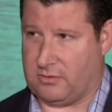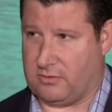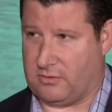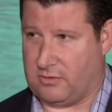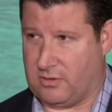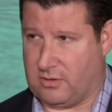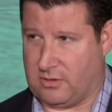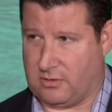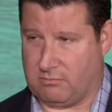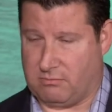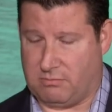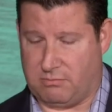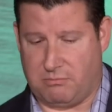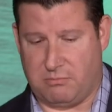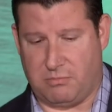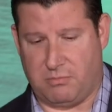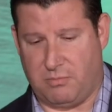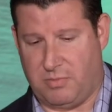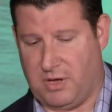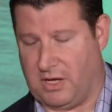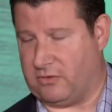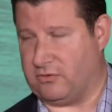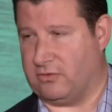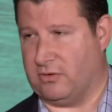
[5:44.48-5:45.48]
to
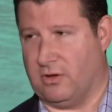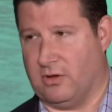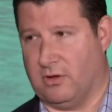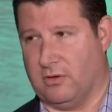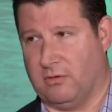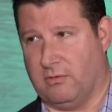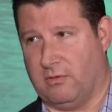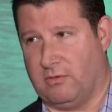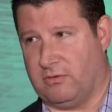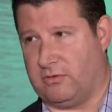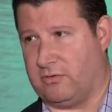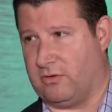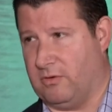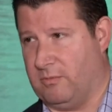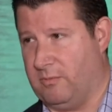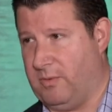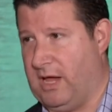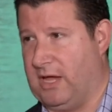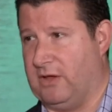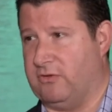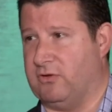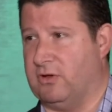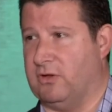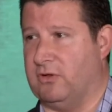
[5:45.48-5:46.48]
pixel certain
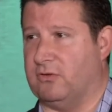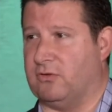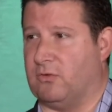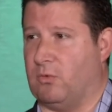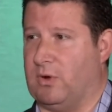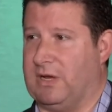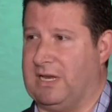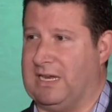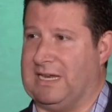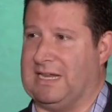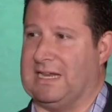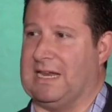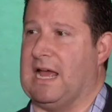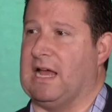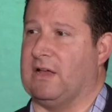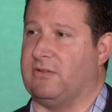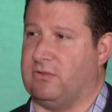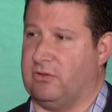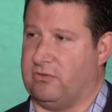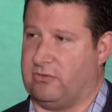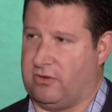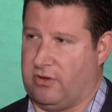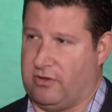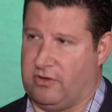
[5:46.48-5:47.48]
pages, we need to get
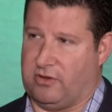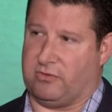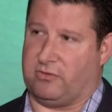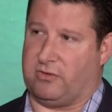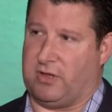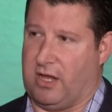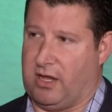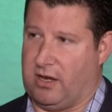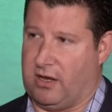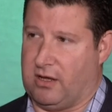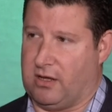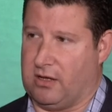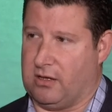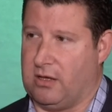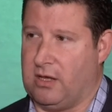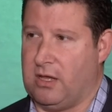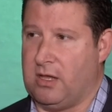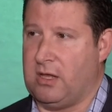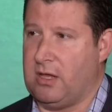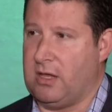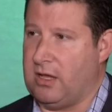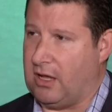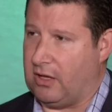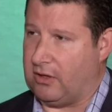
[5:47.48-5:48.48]
access to this data.
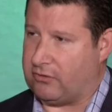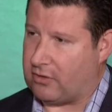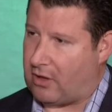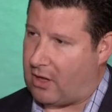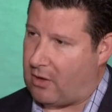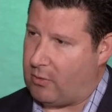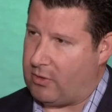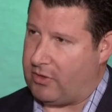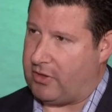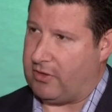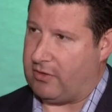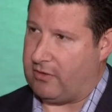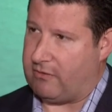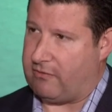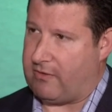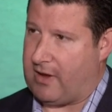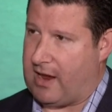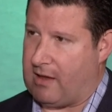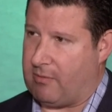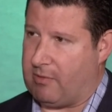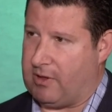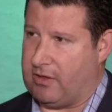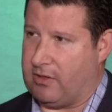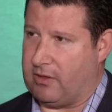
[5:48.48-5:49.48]
It's all within the
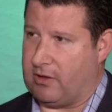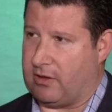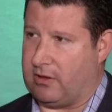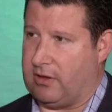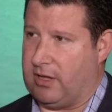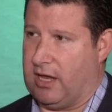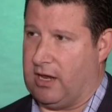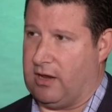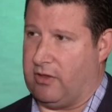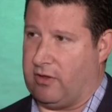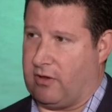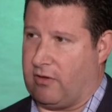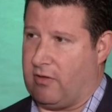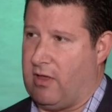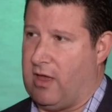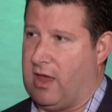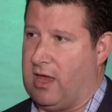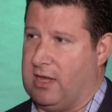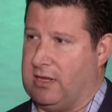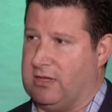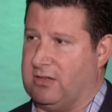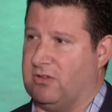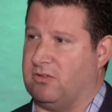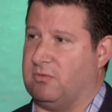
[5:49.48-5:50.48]
family. The, you know, the
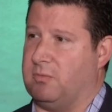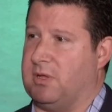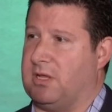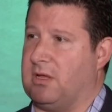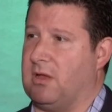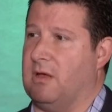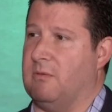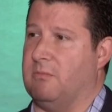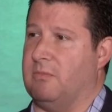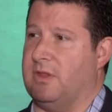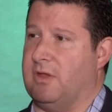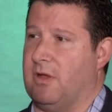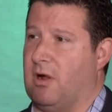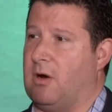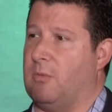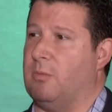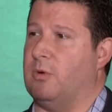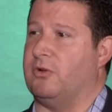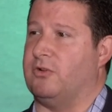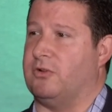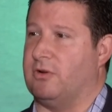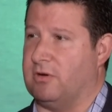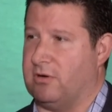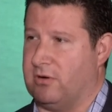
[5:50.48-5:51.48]
client doesn't become the
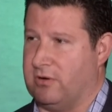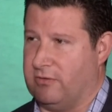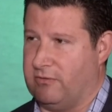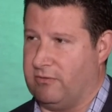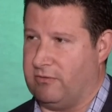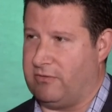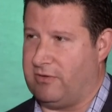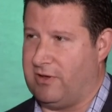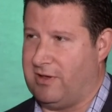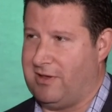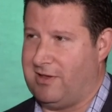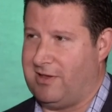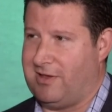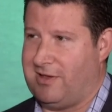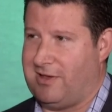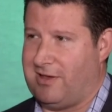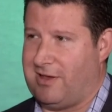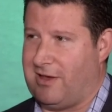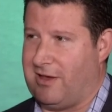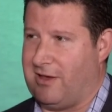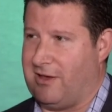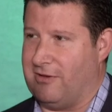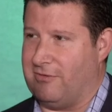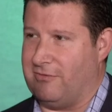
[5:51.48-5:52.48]
arbiter of
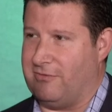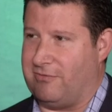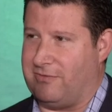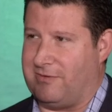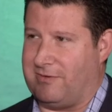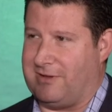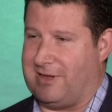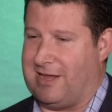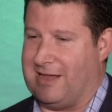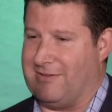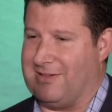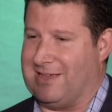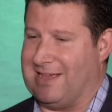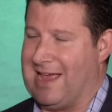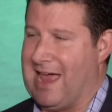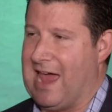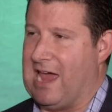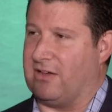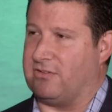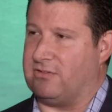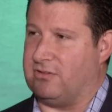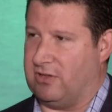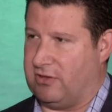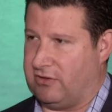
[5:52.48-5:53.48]
of getting
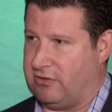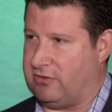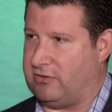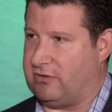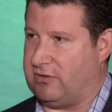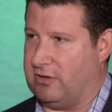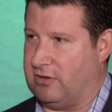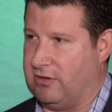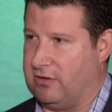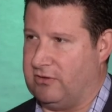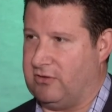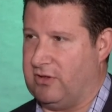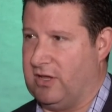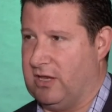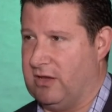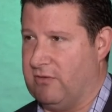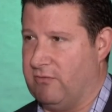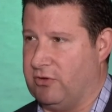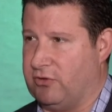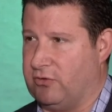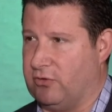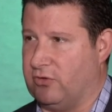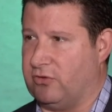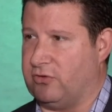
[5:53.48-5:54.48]
access to, to
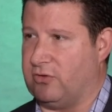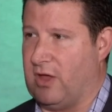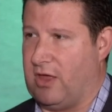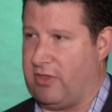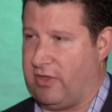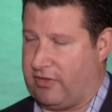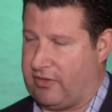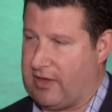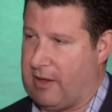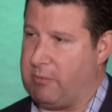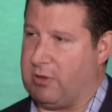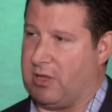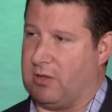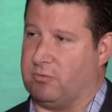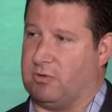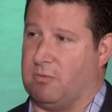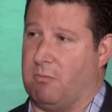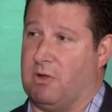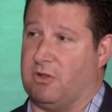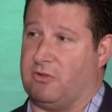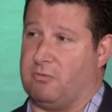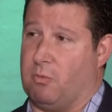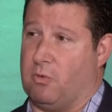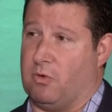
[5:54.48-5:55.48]
individuals. So I think that becomes a
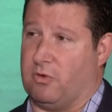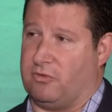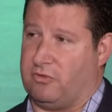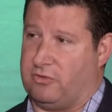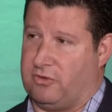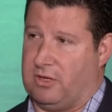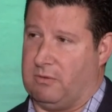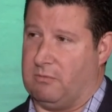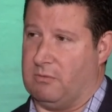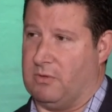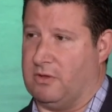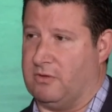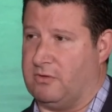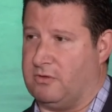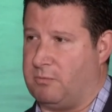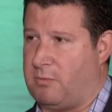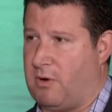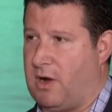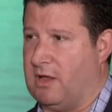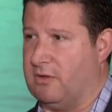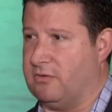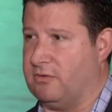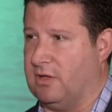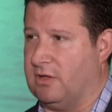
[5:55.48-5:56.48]
much more seamless Are
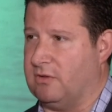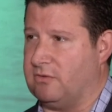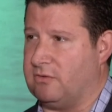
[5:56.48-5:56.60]
you seeing any